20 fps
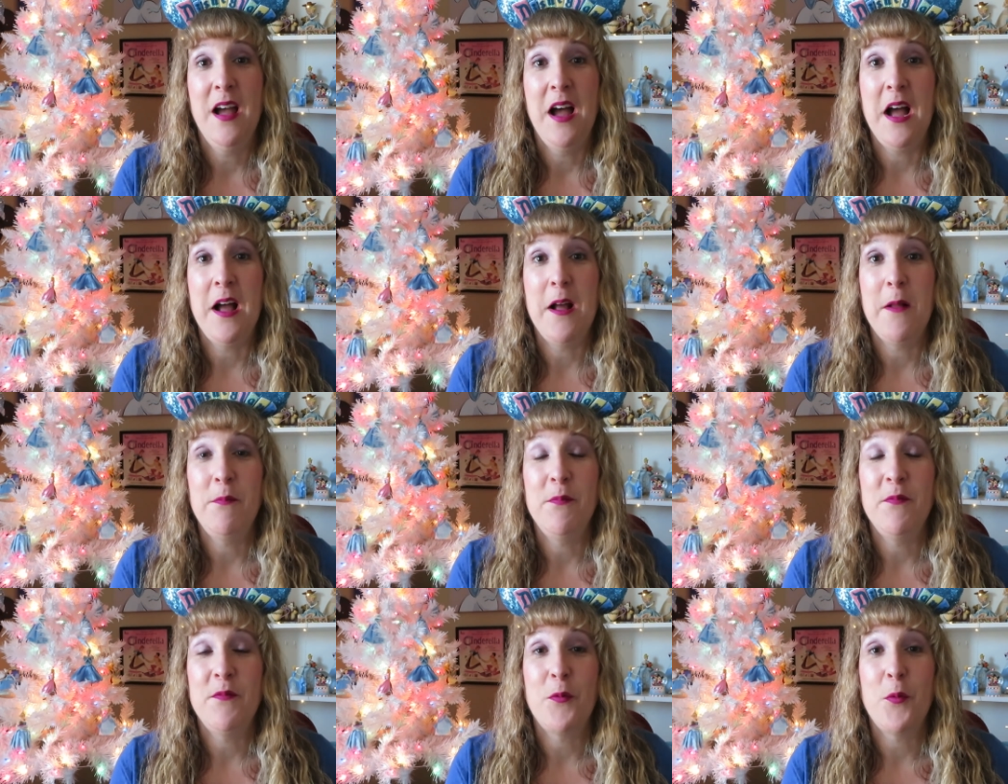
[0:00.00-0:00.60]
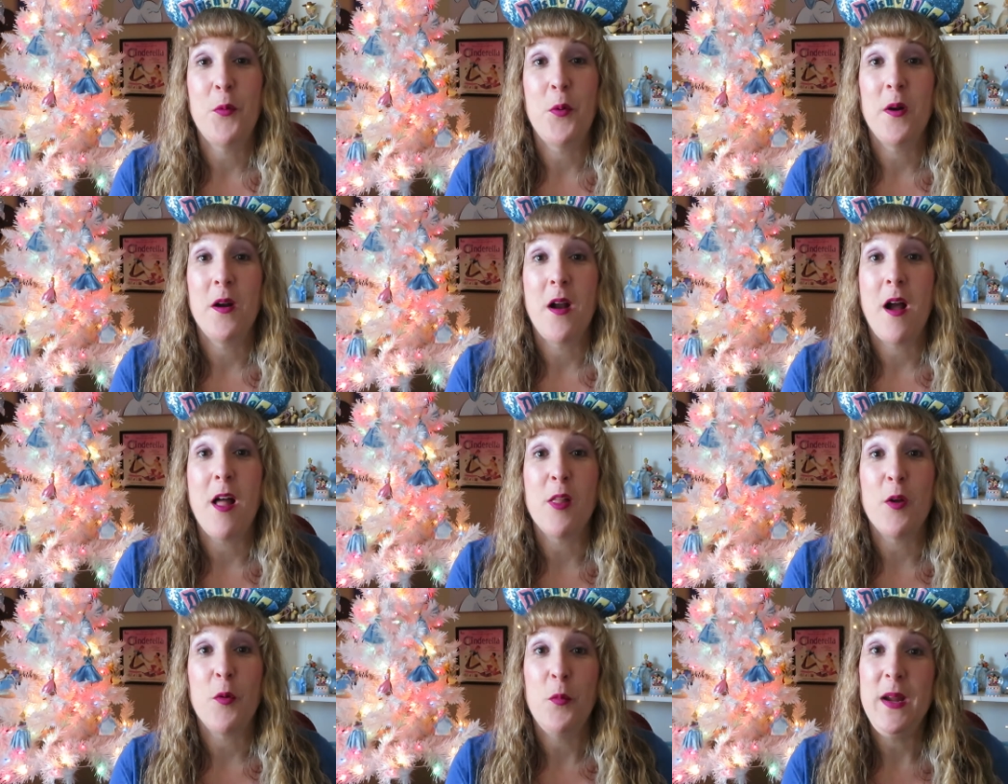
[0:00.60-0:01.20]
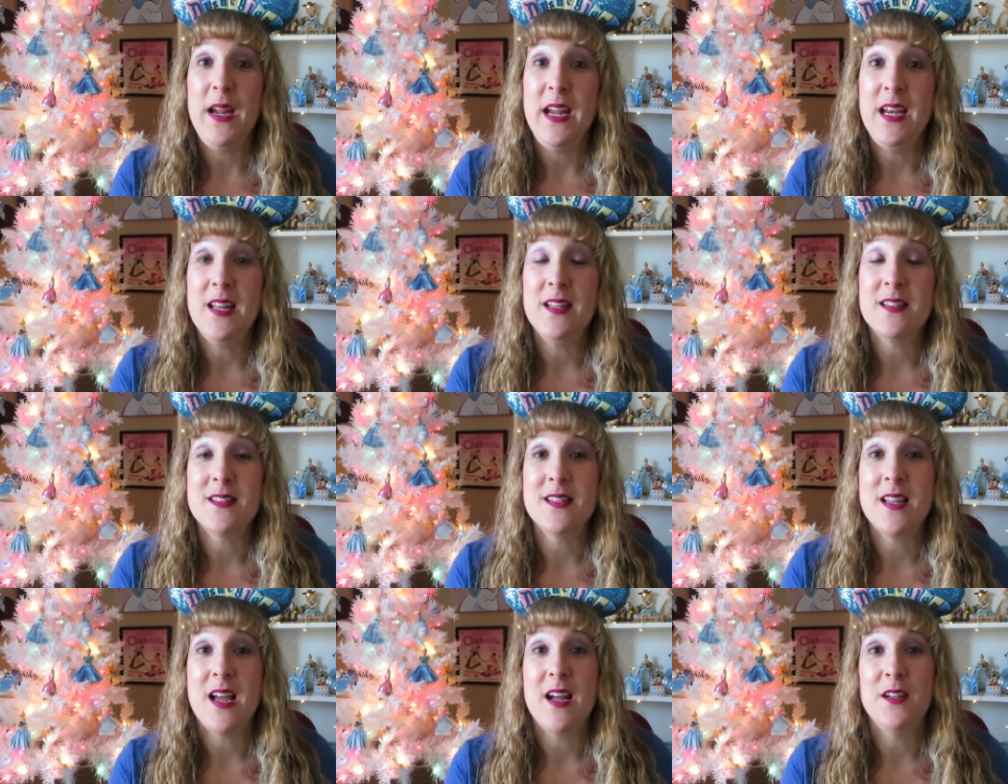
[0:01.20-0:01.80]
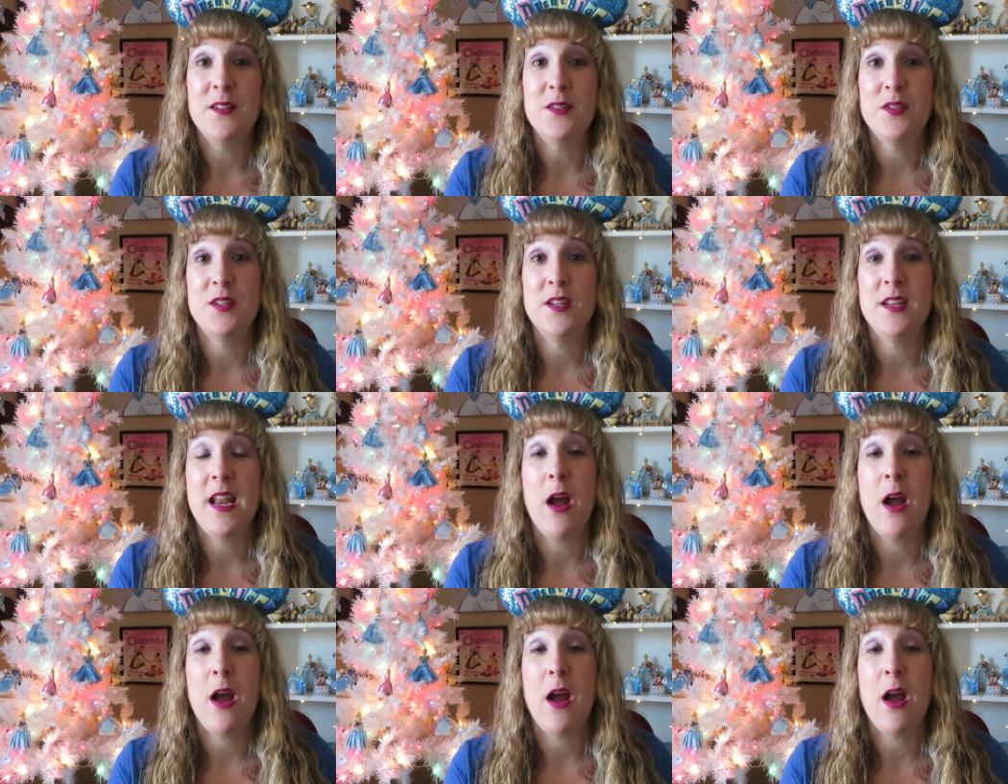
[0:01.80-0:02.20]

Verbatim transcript: um, for Halloween and such.